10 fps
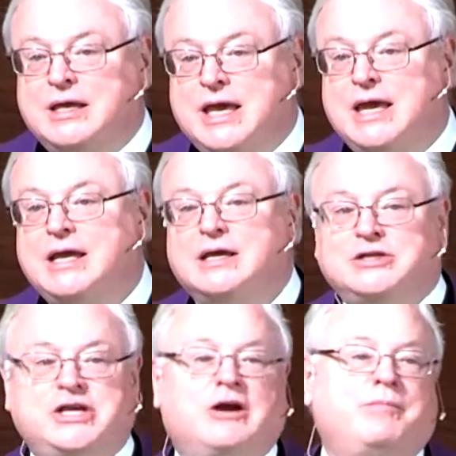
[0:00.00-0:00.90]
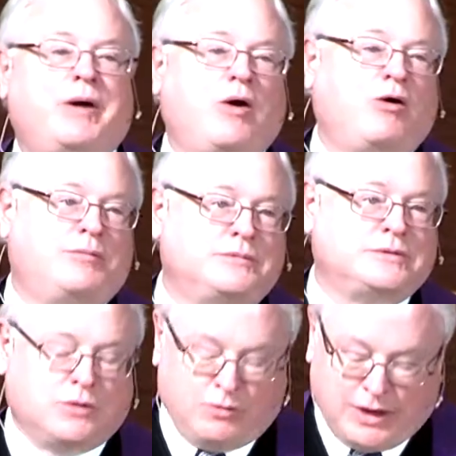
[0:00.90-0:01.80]
King
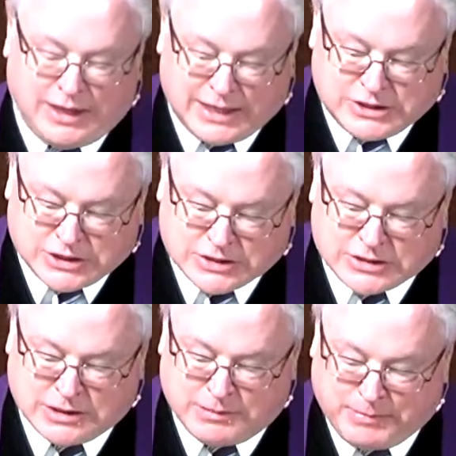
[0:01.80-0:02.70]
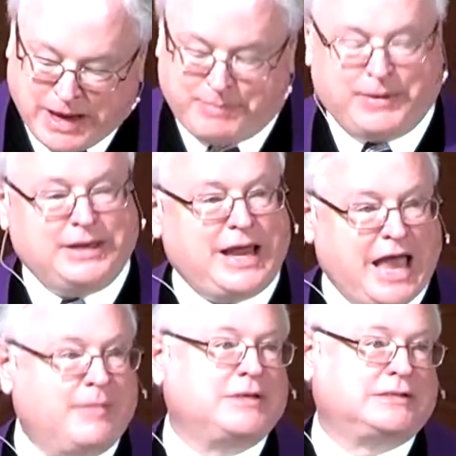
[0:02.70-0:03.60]
Jeroboam's religious puppet,
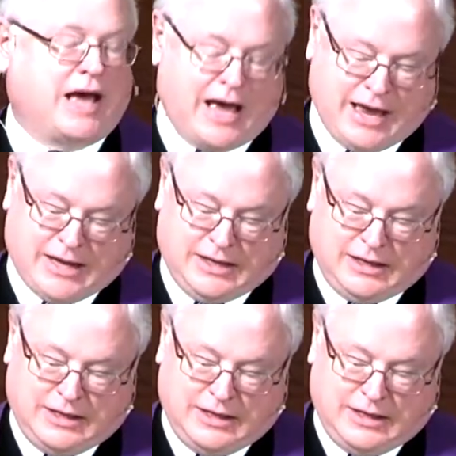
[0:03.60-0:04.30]
Amaziah,